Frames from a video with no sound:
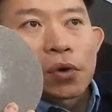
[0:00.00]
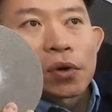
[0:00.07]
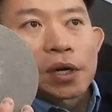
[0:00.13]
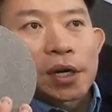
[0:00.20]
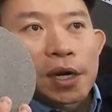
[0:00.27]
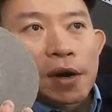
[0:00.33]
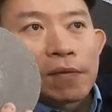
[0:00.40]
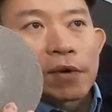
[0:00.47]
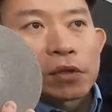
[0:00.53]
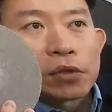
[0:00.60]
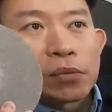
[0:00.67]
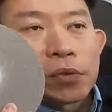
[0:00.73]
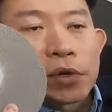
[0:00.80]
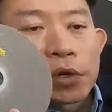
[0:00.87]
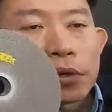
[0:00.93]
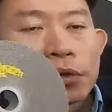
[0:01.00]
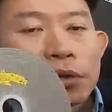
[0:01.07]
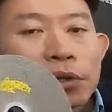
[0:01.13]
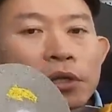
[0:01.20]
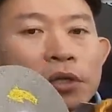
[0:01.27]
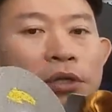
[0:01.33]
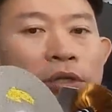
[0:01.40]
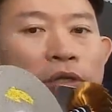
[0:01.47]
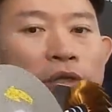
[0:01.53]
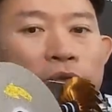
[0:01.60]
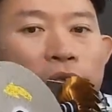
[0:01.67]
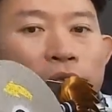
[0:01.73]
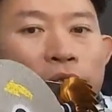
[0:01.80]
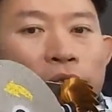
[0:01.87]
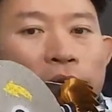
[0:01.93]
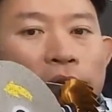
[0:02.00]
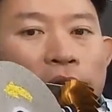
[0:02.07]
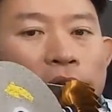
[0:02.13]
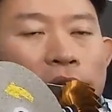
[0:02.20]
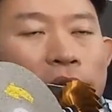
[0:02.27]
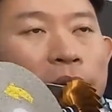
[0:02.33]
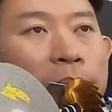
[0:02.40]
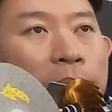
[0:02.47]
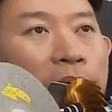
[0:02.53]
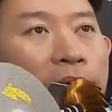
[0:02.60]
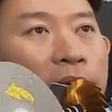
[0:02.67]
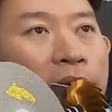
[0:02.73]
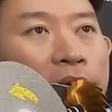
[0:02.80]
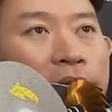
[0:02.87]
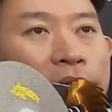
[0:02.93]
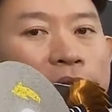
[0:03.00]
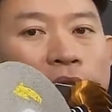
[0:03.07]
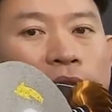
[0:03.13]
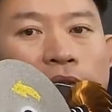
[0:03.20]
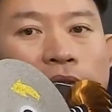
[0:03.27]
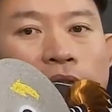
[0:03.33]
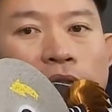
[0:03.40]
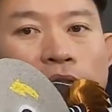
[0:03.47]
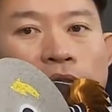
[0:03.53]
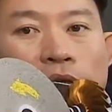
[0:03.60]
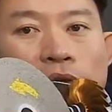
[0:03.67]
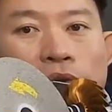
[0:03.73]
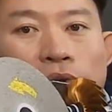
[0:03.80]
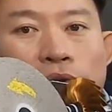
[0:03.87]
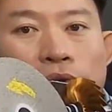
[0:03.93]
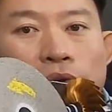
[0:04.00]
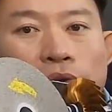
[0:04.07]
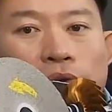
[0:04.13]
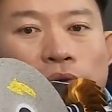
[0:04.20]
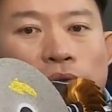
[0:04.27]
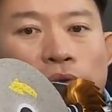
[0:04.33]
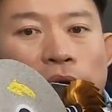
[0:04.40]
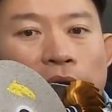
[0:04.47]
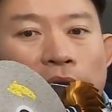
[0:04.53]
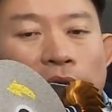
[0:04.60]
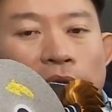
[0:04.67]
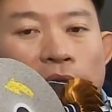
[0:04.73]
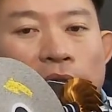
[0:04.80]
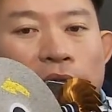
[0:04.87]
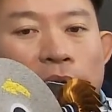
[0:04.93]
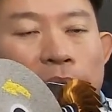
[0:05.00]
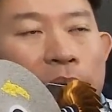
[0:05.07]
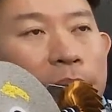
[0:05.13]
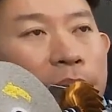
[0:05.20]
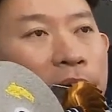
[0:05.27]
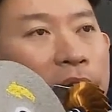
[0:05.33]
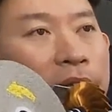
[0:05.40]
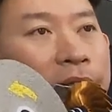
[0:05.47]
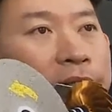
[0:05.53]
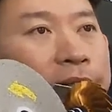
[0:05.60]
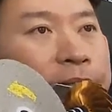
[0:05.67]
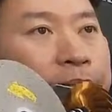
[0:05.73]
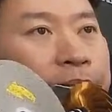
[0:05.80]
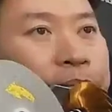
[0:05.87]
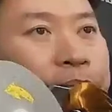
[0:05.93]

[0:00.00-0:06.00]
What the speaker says: our convoluted wheel to grind the blades, to, to grind the turbine blades.